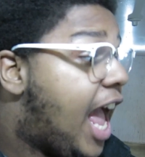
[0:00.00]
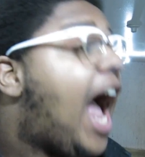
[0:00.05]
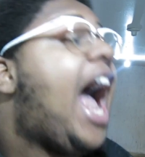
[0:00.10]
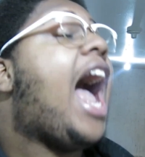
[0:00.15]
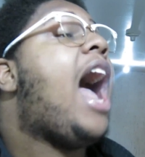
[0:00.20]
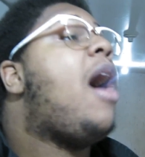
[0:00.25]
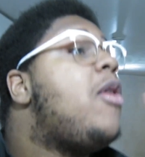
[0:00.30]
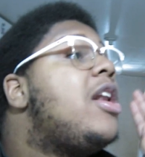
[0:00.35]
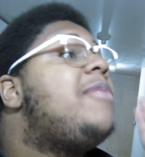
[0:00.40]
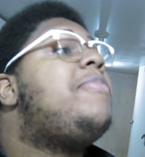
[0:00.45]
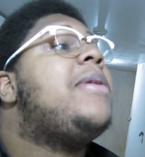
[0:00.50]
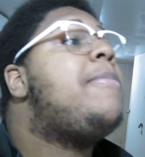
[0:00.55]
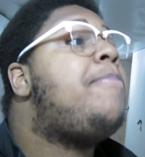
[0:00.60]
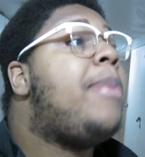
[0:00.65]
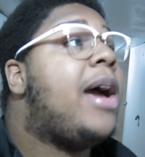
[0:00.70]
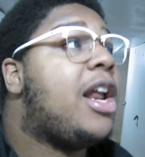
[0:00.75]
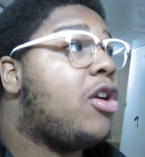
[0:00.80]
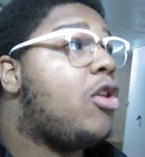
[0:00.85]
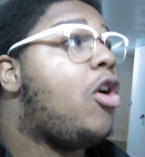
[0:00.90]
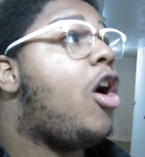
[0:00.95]
I would be
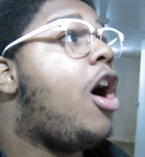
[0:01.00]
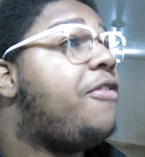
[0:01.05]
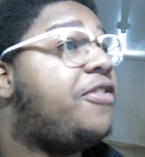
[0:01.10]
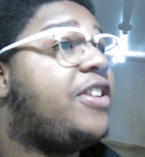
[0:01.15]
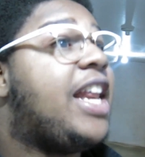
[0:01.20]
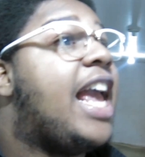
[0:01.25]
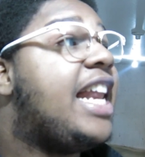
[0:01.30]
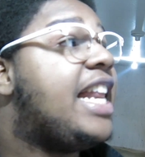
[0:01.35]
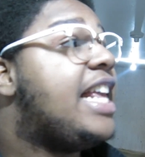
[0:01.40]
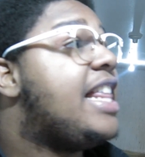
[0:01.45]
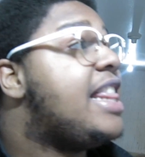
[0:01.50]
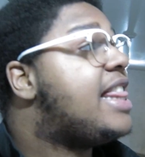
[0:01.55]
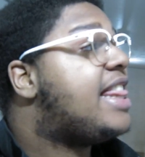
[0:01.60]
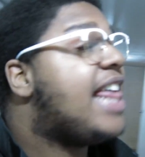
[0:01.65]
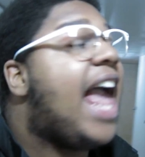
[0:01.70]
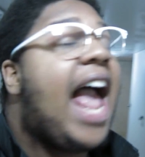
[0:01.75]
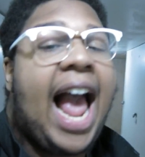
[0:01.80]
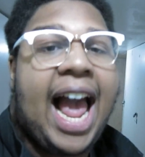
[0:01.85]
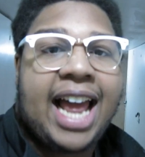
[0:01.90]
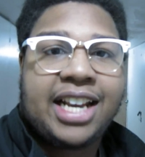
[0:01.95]
better off dating
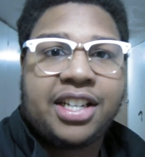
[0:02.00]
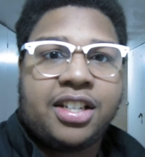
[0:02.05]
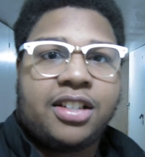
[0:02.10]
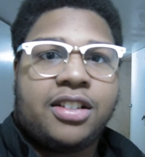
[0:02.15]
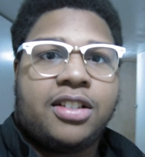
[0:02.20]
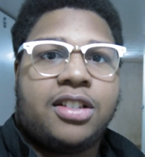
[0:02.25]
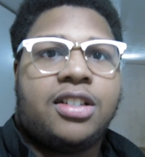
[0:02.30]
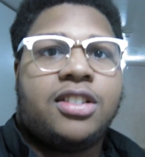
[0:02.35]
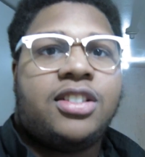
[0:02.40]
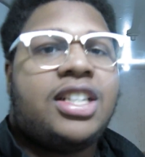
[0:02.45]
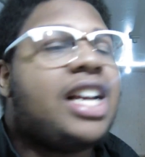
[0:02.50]
that. She